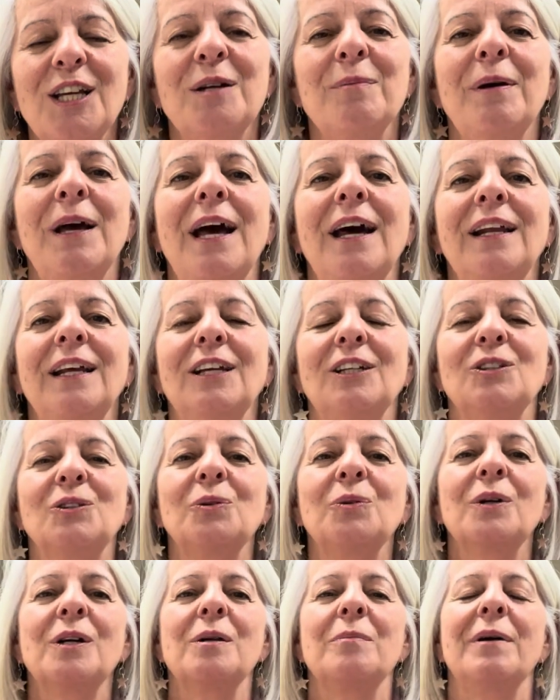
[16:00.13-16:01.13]
about it and
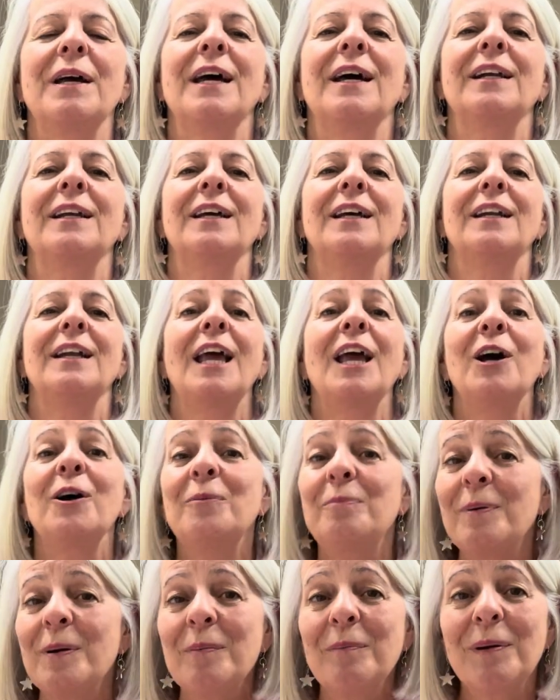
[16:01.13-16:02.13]
talking about it and
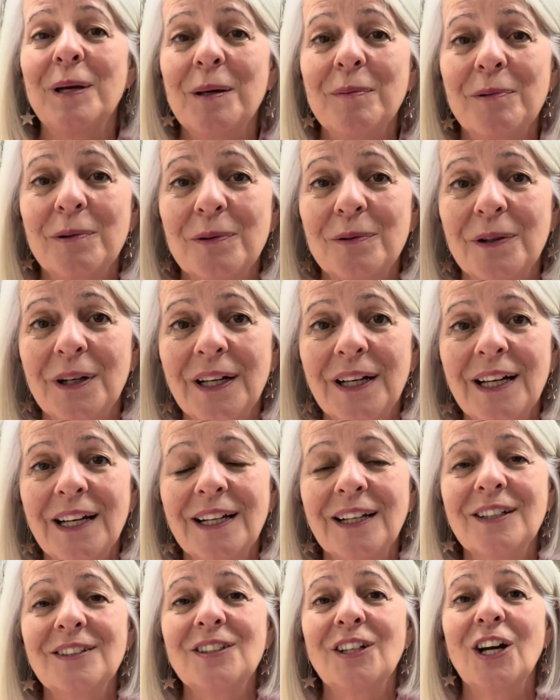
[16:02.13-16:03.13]
helping people,
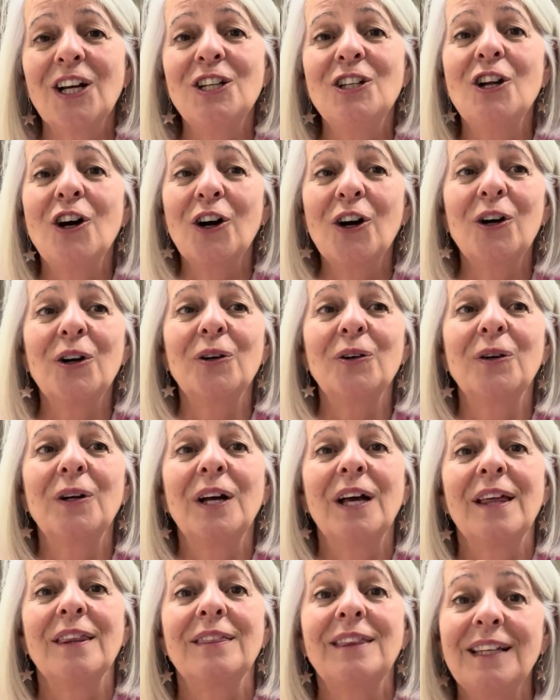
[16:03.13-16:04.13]
because I know
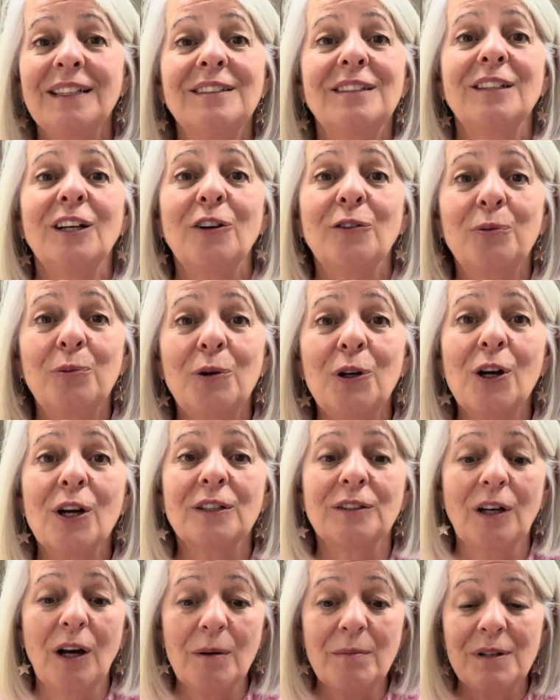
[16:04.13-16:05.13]
this stuff
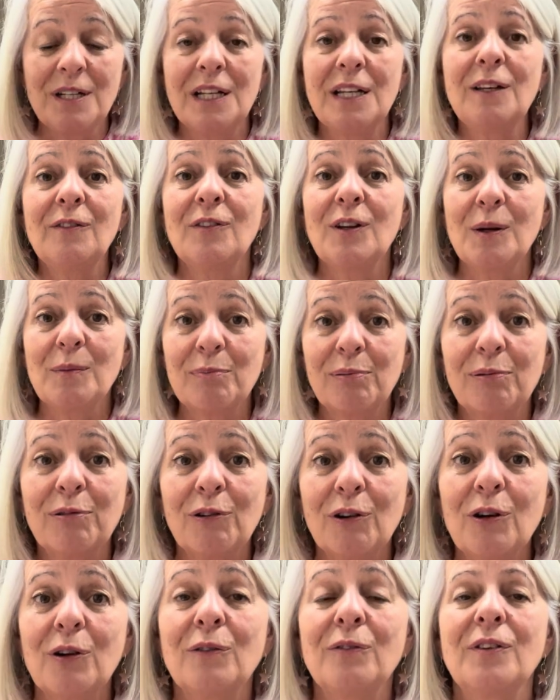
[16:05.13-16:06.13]
works. I'm living
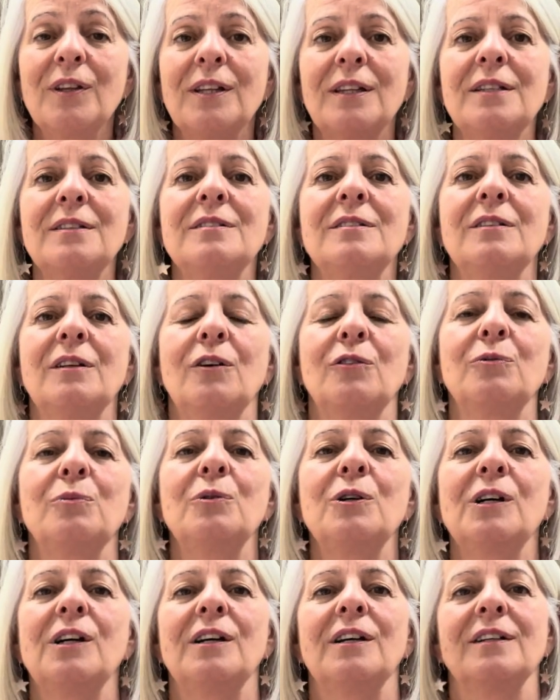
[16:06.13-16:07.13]
proof that this stuff
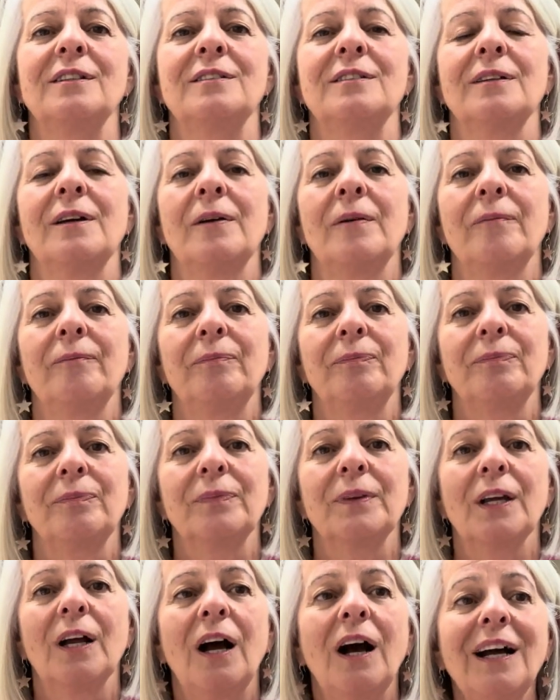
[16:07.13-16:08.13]
works.
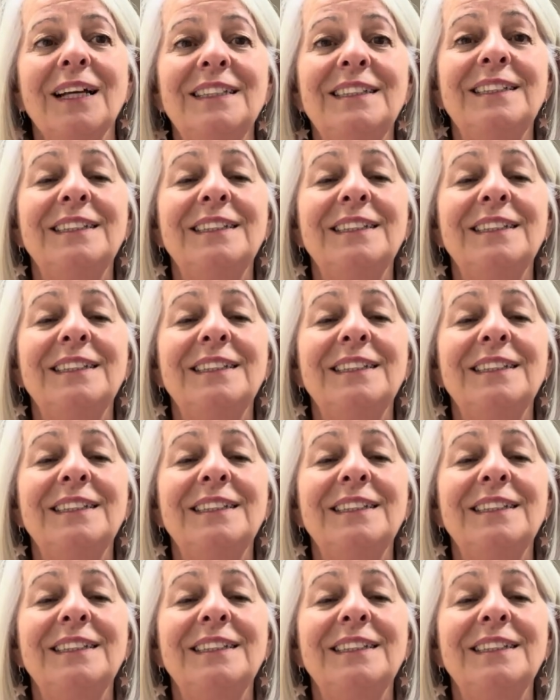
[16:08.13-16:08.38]
I